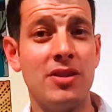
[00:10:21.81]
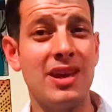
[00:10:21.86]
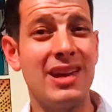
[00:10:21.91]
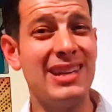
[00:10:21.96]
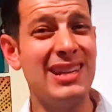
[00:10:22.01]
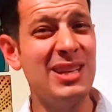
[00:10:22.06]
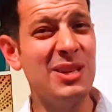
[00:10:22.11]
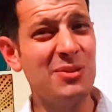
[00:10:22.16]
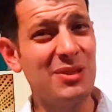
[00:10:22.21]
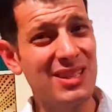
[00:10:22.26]
And
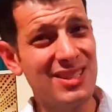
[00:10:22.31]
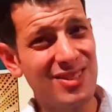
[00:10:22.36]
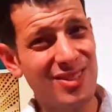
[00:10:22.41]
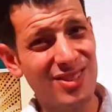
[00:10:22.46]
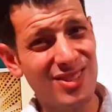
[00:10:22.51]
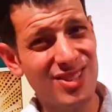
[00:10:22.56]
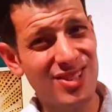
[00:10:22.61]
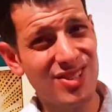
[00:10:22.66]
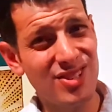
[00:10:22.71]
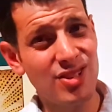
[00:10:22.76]
equally, it's going to
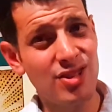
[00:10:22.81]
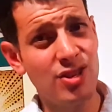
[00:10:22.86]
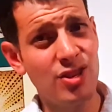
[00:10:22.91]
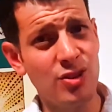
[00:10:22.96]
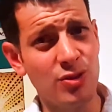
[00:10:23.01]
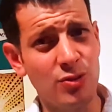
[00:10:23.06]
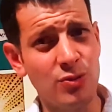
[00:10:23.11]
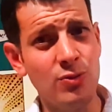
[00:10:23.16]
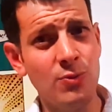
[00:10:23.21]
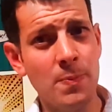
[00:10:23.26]

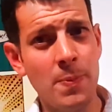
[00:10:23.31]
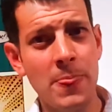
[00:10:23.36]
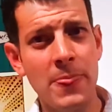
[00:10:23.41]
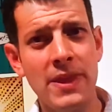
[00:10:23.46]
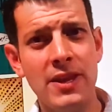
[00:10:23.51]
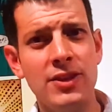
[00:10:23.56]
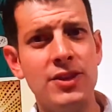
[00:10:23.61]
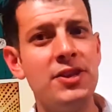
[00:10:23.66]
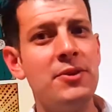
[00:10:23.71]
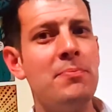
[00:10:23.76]
skew
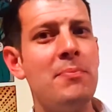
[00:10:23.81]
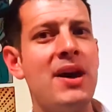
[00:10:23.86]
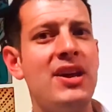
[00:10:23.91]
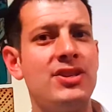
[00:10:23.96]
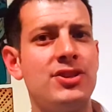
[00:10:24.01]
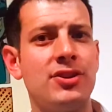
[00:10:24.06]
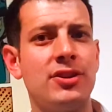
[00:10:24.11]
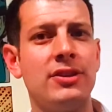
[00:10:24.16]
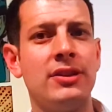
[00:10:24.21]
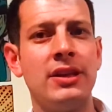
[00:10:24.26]
your
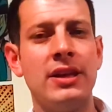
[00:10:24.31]
measure.